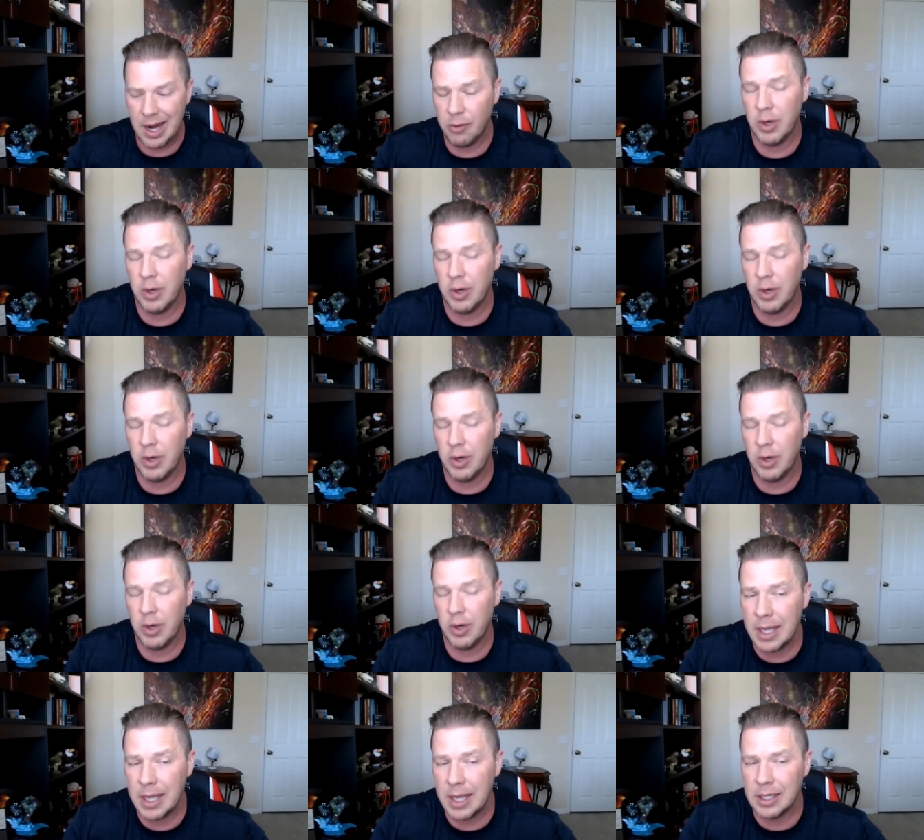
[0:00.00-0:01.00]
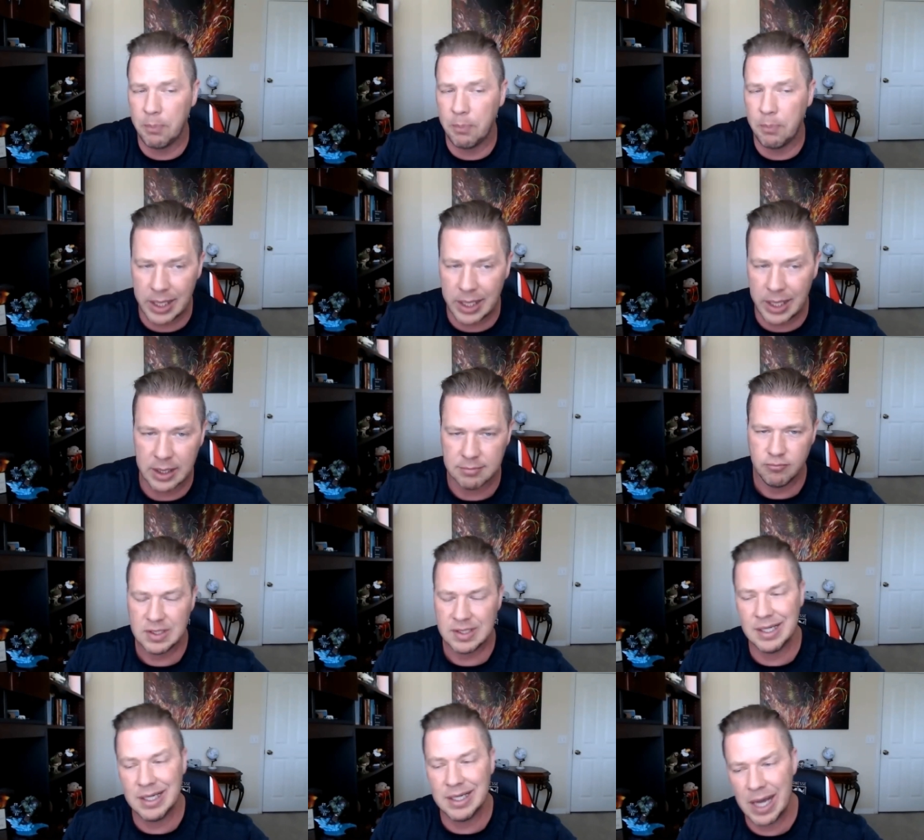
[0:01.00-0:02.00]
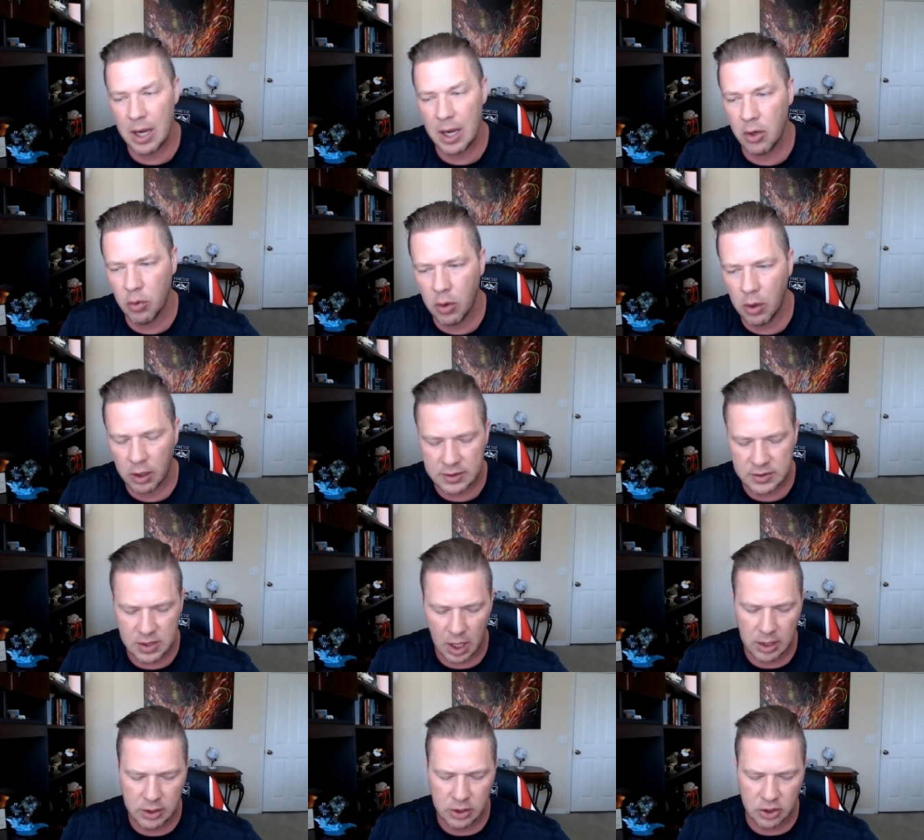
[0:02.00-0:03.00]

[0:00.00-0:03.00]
I recommend applying it, seeing how it works,